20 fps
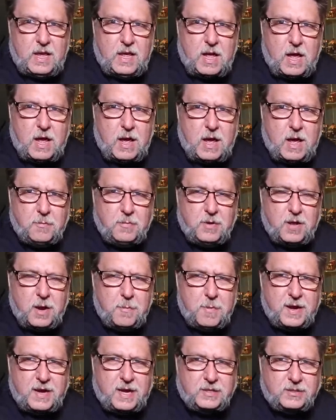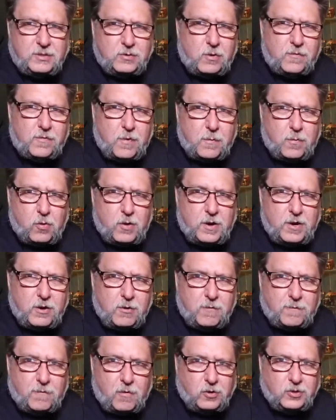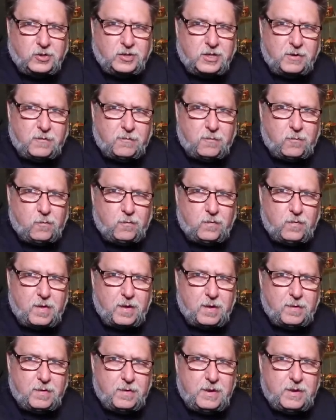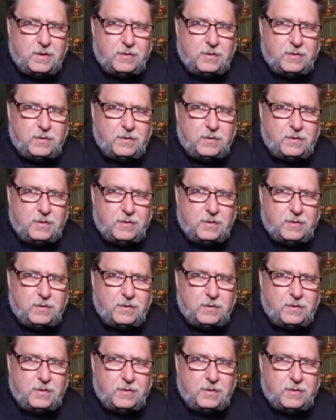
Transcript: Uh, I'm going to make it sort of a prettier version of the,